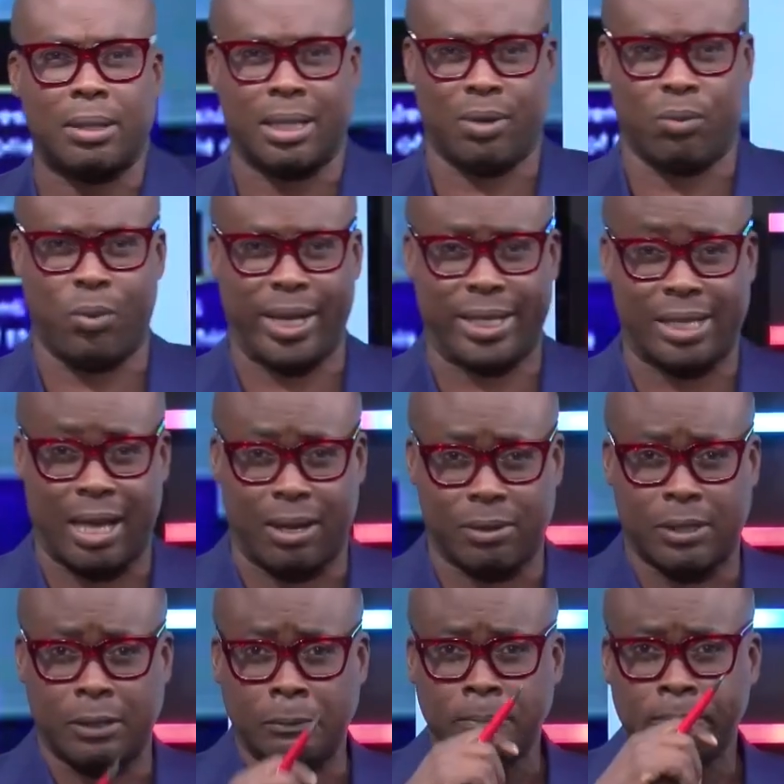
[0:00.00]
that works
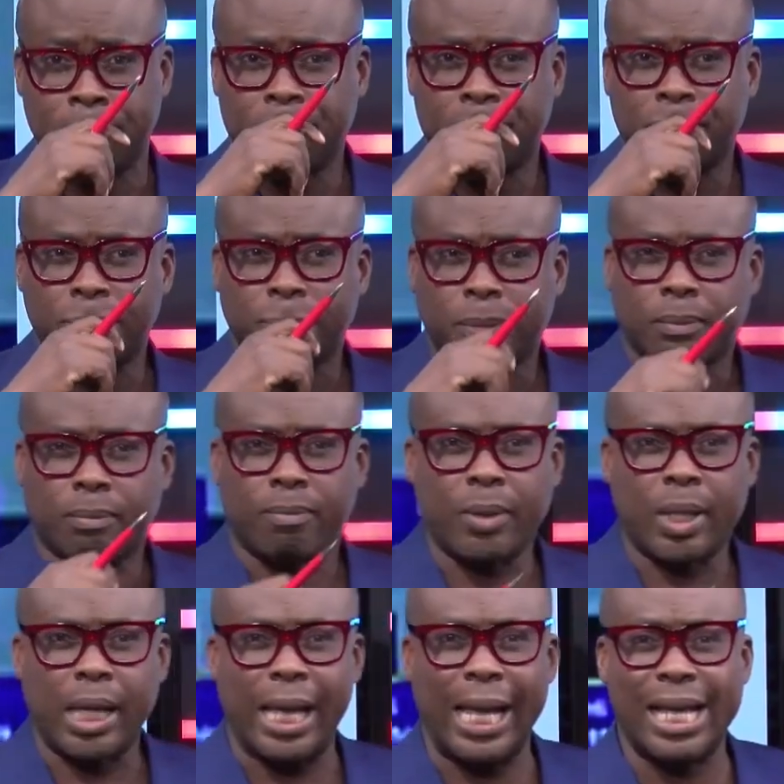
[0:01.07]
out.
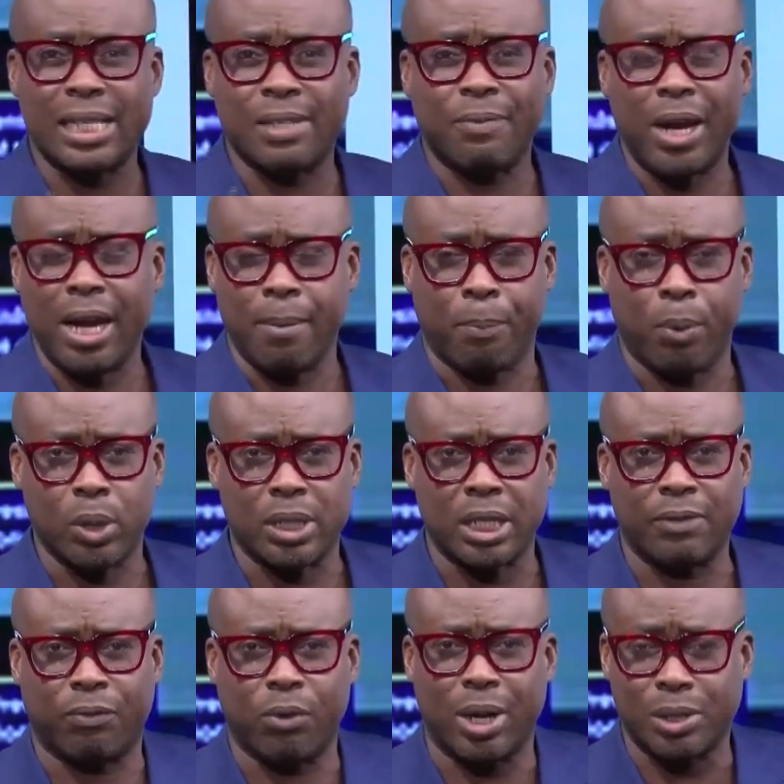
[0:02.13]
It's very
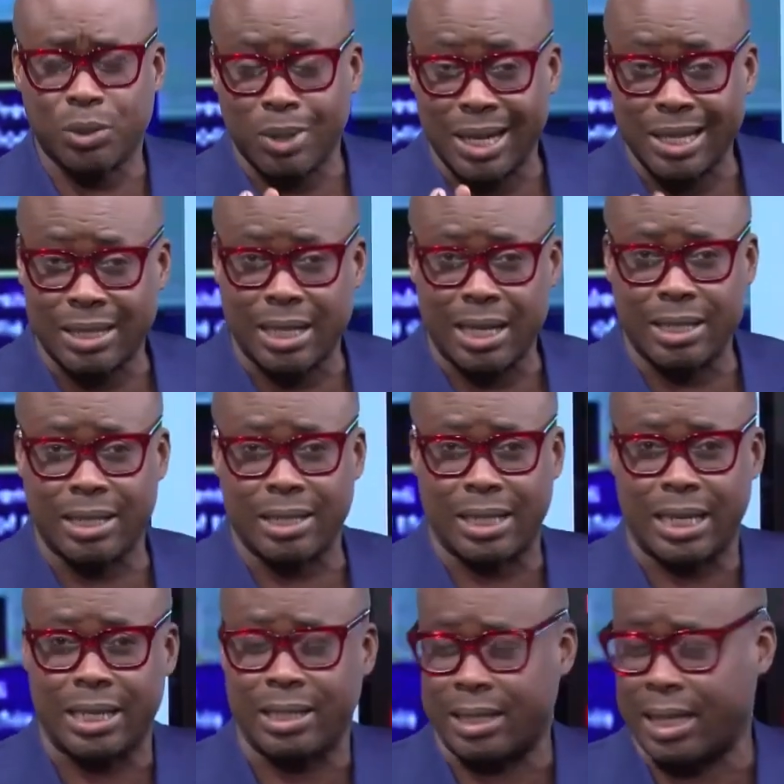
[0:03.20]
important for us to understand this
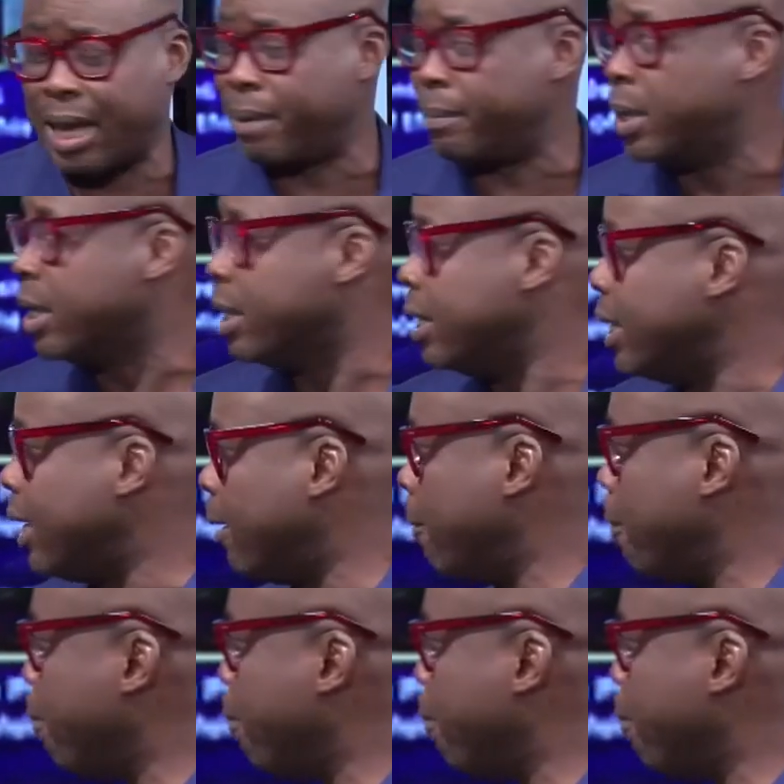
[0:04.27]
at this time. Now,